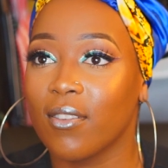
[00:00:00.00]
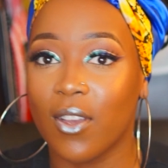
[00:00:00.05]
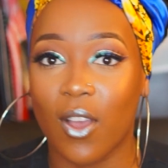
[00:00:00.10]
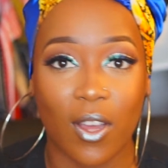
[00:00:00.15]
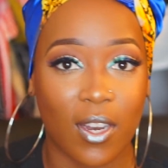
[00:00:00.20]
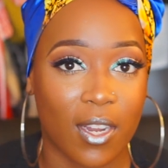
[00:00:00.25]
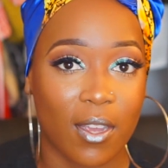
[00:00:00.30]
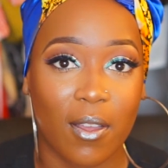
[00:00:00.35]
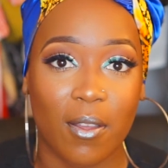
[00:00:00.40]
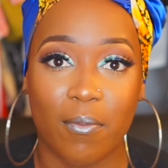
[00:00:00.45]

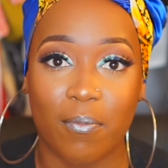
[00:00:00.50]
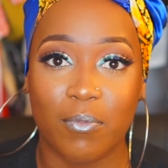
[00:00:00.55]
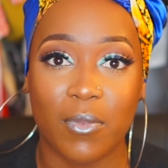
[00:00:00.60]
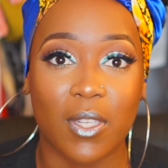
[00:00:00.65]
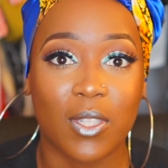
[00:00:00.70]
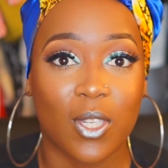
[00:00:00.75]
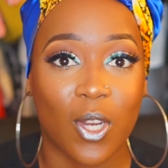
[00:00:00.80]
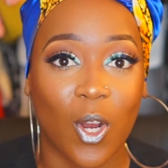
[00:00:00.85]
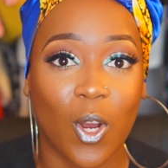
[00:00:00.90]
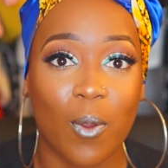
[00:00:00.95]
gonna
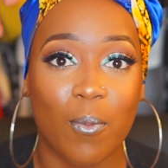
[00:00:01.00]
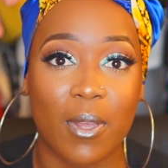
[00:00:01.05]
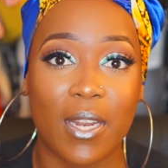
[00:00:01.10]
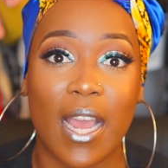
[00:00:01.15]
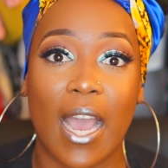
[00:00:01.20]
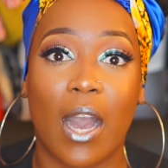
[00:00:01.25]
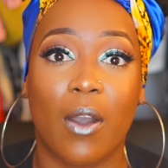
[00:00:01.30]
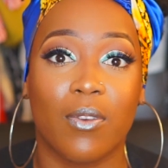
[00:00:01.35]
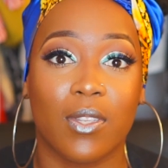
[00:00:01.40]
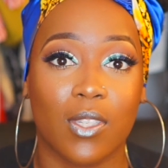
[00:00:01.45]

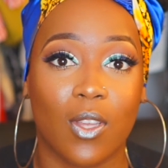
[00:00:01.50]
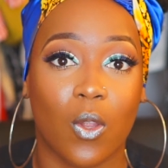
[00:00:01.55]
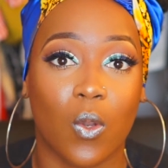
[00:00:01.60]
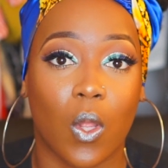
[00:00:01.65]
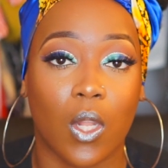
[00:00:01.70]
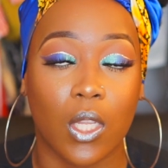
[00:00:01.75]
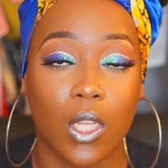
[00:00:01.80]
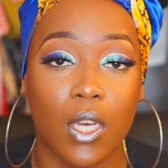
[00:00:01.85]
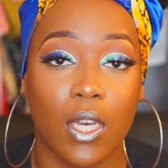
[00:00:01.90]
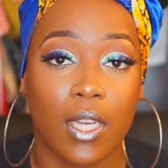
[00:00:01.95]
determine how it's
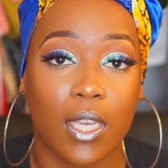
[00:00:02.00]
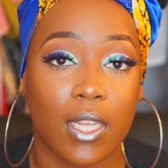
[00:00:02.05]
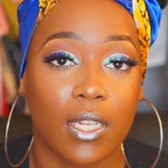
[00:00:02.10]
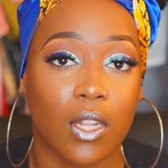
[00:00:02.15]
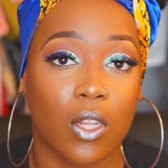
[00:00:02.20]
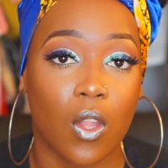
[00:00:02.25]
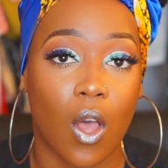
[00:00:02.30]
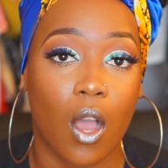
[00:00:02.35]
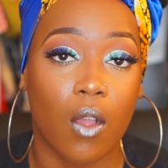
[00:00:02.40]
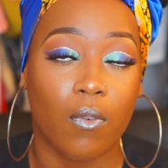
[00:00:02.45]
gonna look
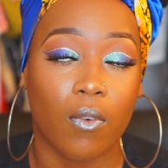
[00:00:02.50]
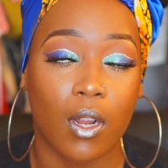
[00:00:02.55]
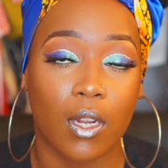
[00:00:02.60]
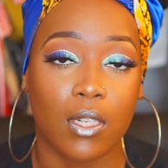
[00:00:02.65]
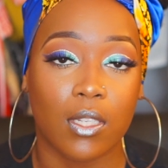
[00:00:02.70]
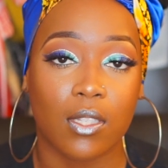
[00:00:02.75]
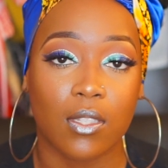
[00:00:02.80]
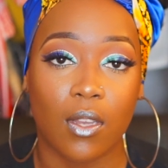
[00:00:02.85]
in the long run.